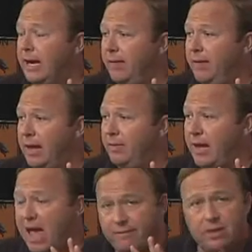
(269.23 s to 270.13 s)
and that
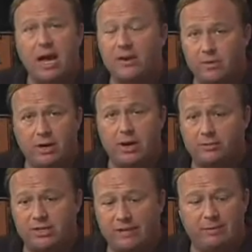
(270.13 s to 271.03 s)
they haven't gotten rid of
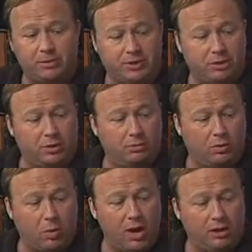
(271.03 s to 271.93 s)
70% of the
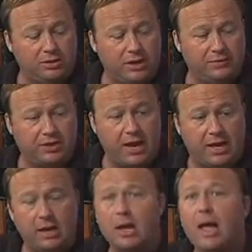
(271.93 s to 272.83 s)
oil, as they've
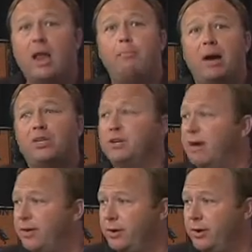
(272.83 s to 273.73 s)
said, and a bunch
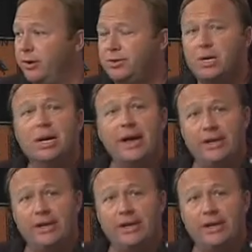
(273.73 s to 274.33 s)
of other news.